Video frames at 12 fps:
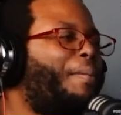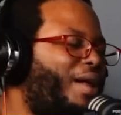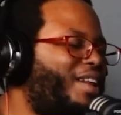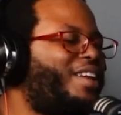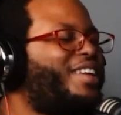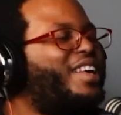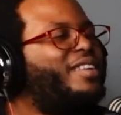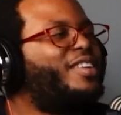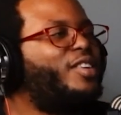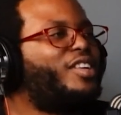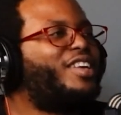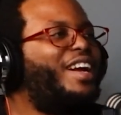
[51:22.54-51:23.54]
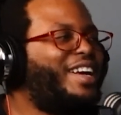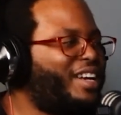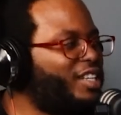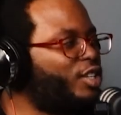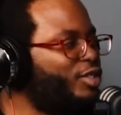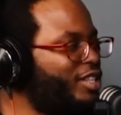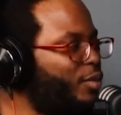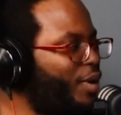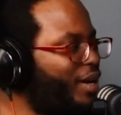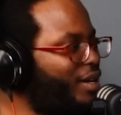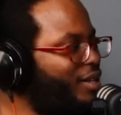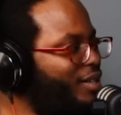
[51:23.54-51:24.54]
Uh, can, can I get a little
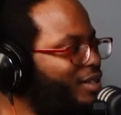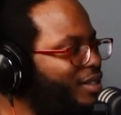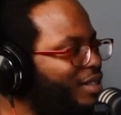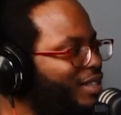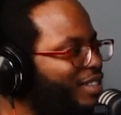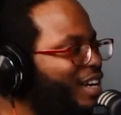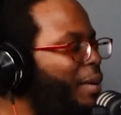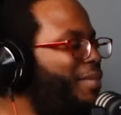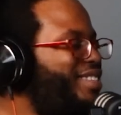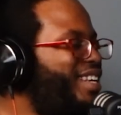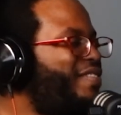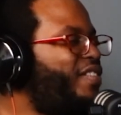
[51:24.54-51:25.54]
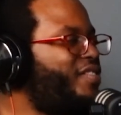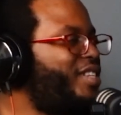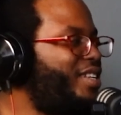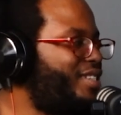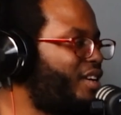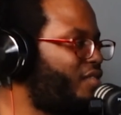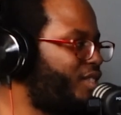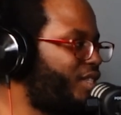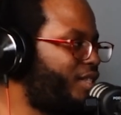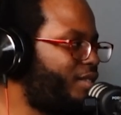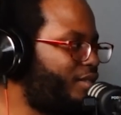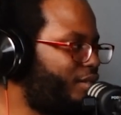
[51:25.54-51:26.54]
leeway? I'm gonna say fifteen to seventeen.